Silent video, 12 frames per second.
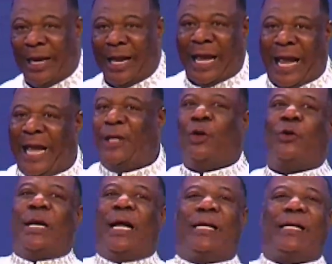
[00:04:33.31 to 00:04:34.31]
And you
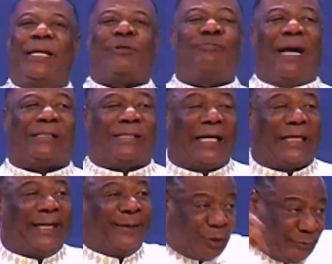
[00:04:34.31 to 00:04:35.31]
need this master key
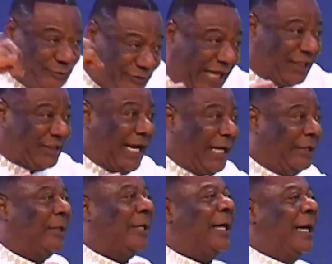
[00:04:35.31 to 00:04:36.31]
to function
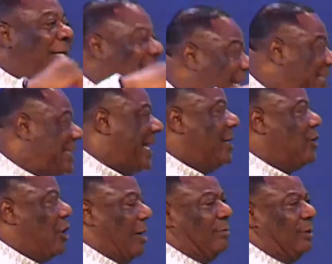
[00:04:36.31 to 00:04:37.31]
in this kingdom
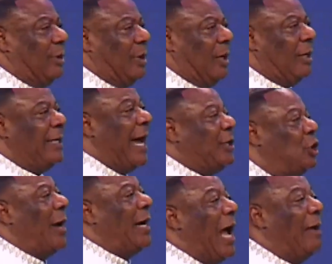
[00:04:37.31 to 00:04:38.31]
that you and
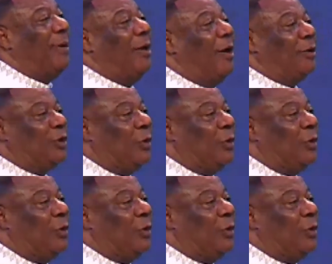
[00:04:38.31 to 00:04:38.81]
I belong to.